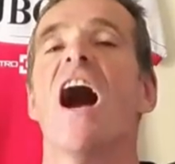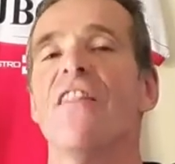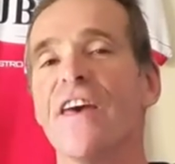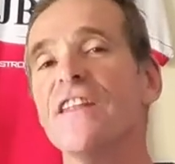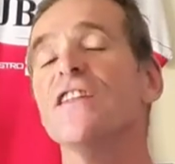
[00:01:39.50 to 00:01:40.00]

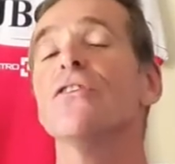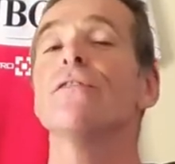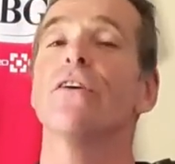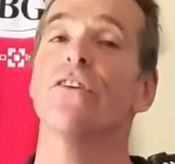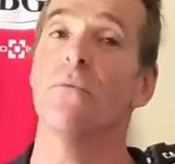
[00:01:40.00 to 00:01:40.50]
And then there
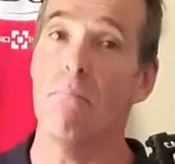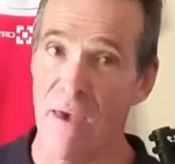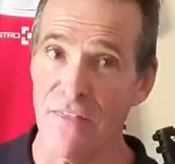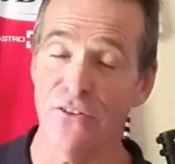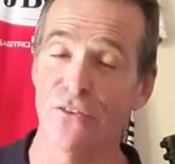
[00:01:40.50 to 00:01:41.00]
are various
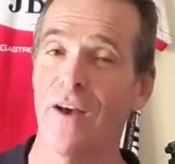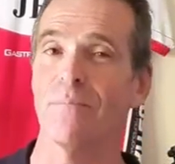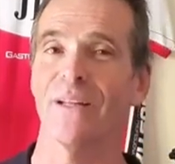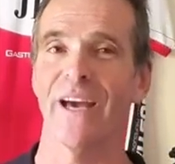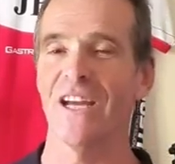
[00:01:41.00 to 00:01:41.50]
methods of
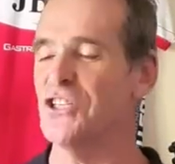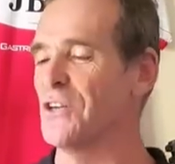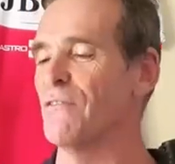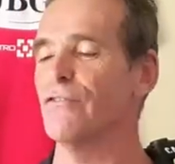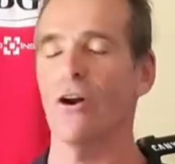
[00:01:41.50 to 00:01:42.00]

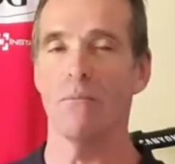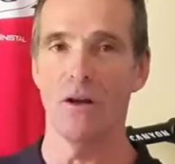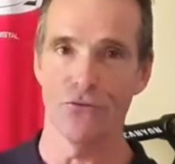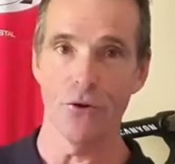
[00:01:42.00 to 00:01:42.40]
application from